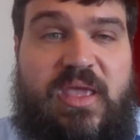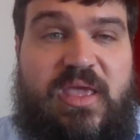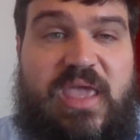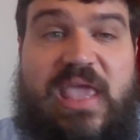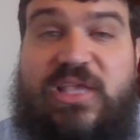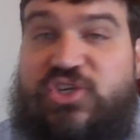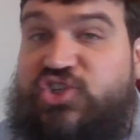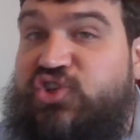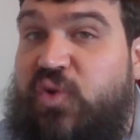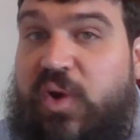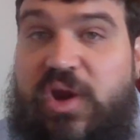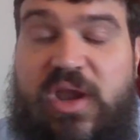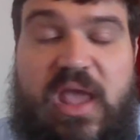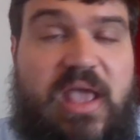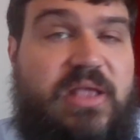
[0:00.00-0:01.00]
It's
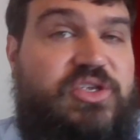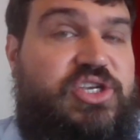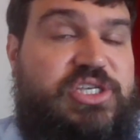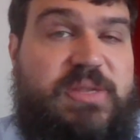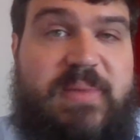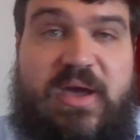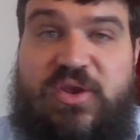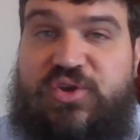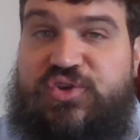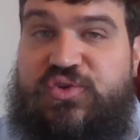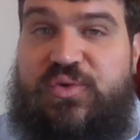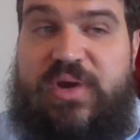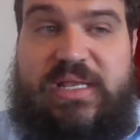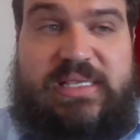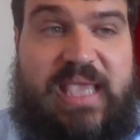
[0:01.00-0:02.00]
short, just about as
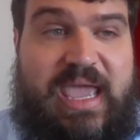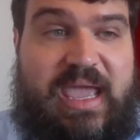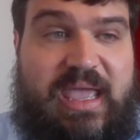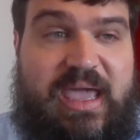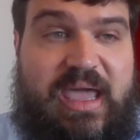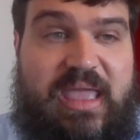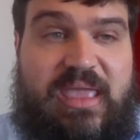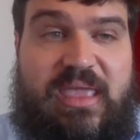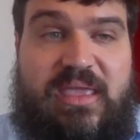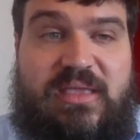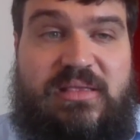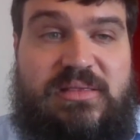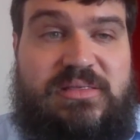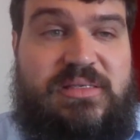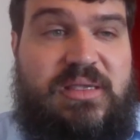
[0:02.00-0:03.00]
short as Haggai
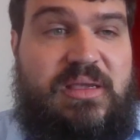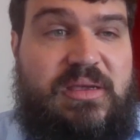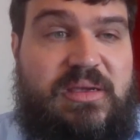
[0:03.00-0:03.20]
is.